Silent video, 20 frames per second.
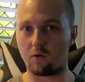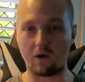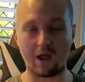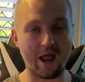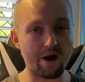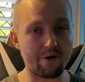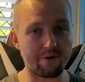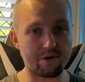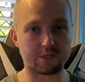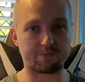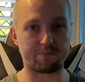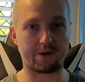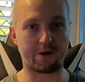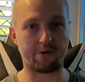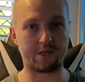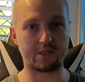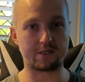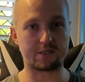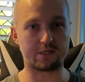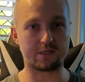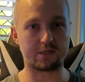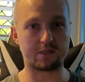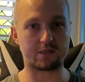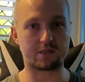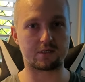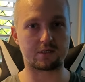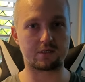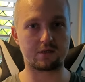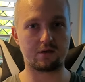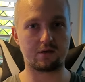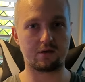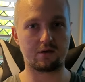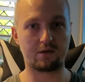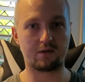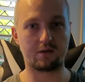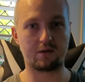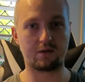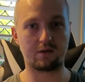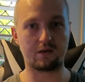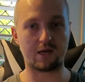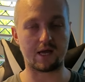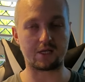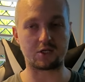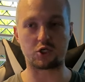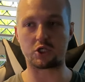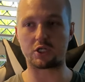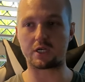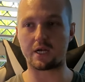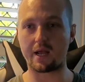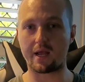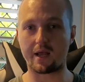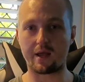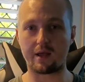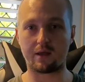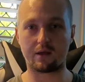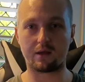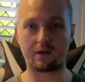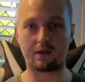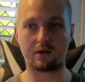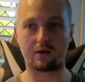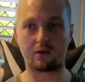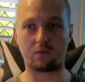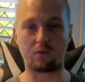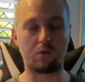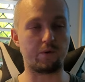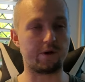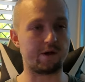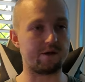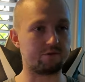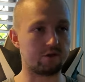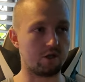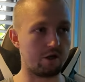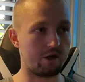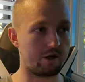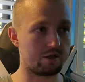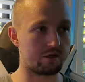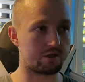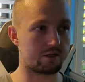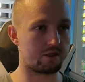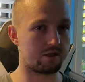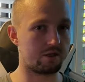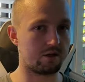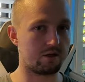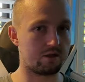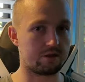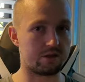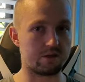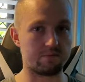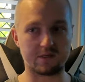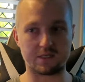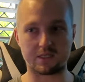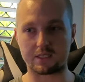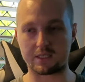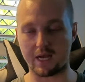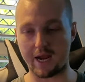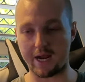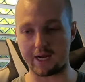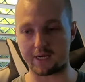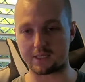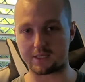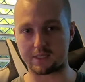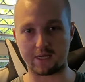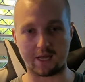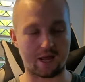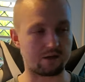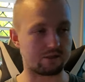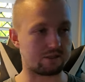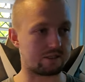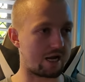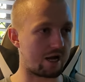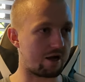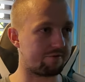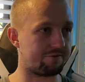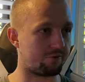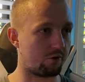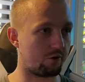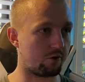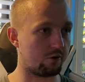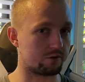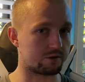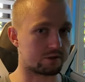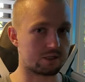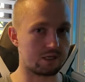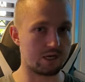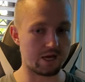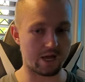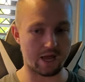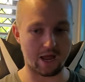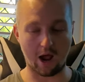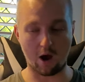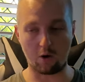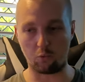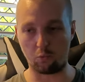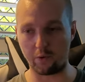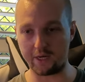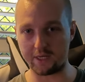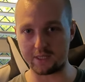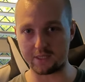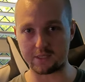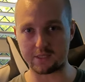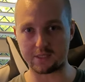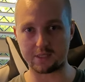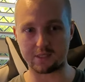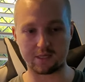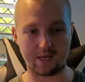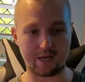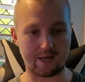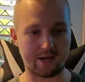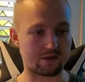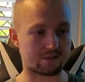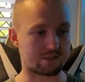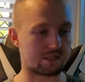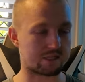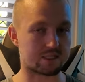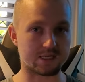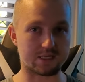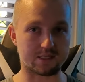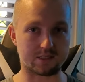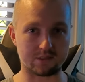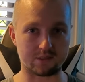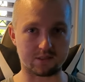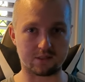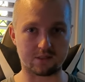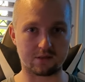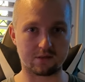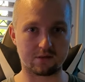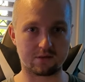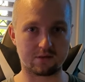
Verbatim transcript: our experiences and share what we have learned, the mistakes, our downfalls, our wins, and our successes.